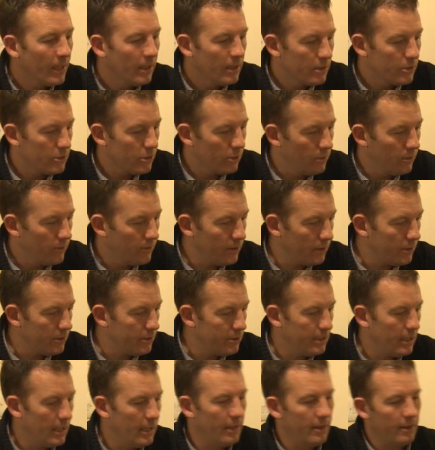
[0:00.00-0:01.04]
So we've got
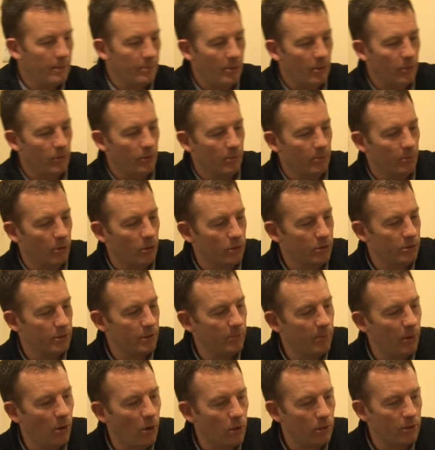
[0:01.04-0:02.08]
the most
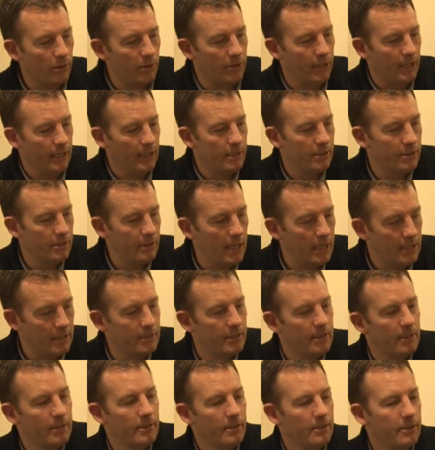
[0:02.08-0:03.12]
important thing is
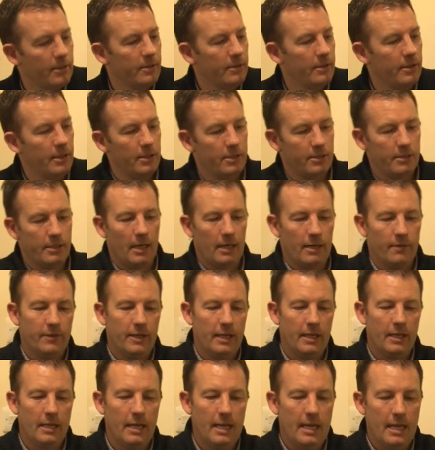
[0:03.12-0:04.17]
this set of
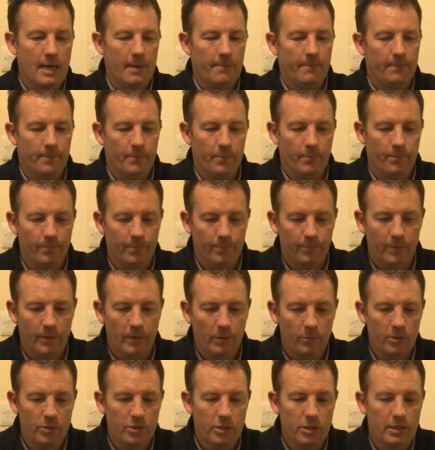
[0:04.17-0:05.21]
kit here,
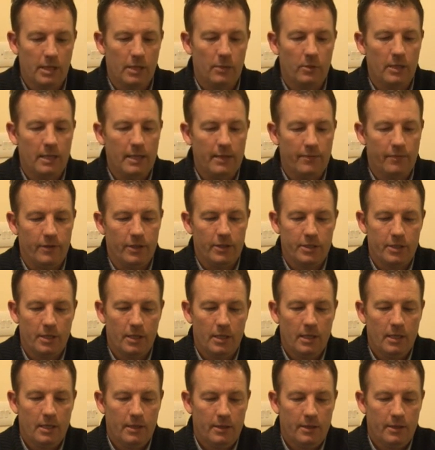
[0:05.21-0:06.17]
which is our leaflets.